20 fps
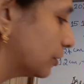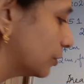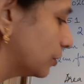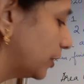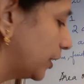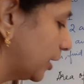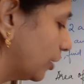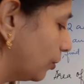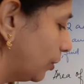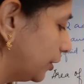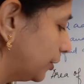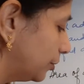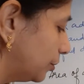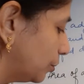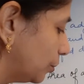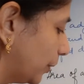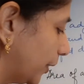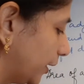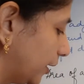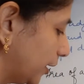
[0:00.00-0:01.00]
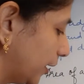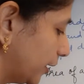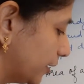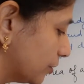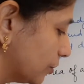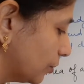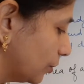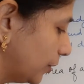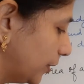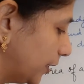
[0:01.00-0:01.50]
Equal to 288.
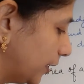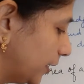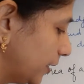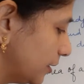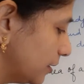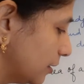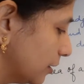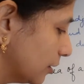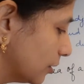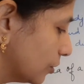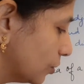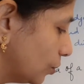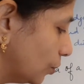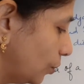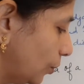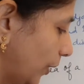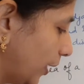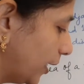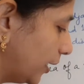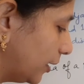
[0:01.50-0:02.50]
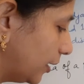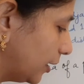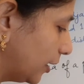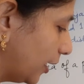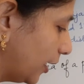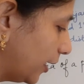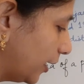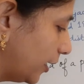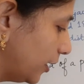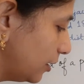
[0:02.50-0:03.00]
So it is
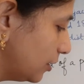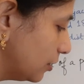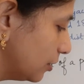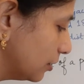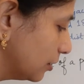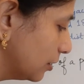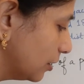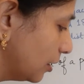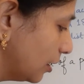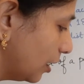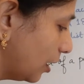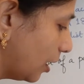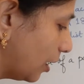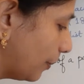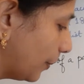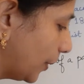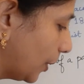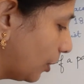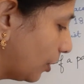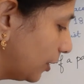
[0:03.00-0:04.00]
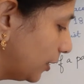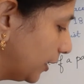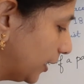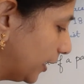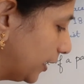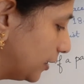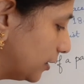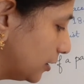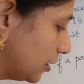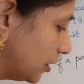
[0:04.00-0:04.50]
288 upon
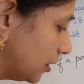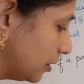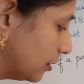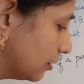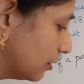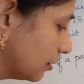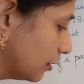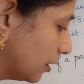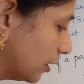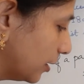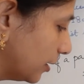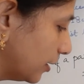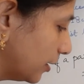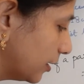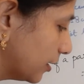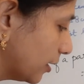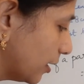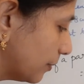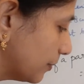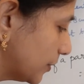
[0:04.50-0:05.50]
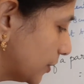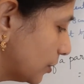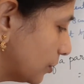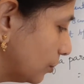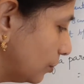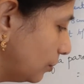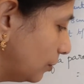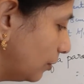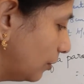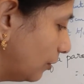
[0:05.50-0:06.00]
18. It comes
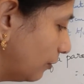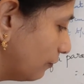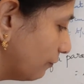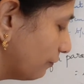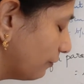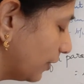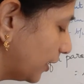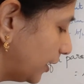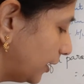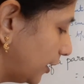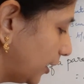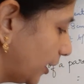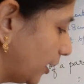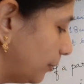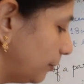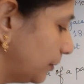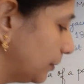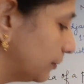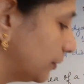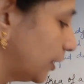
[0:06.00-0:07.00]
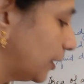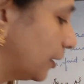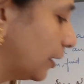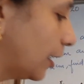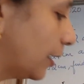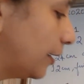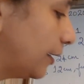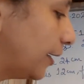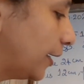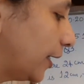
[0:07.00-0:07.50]
to 1 time, then
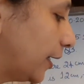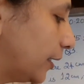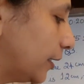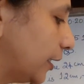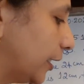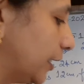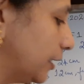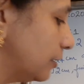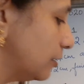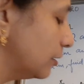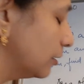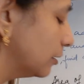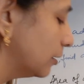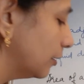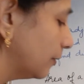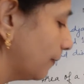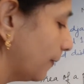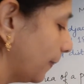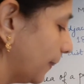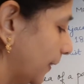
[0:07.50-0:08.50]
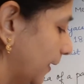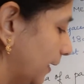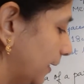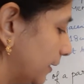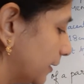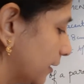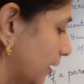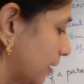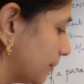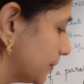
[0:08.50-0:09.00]
108.
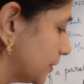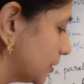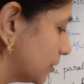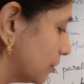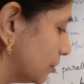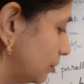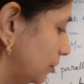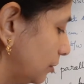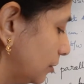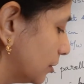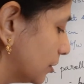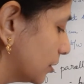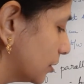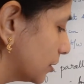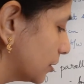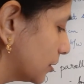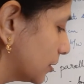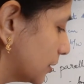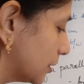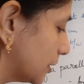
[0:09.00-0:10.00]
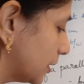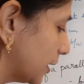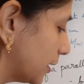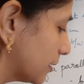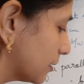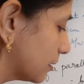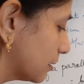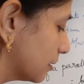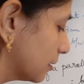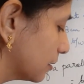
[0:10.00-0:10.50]
It comes to
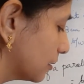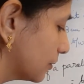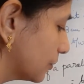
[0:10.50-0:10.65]
6.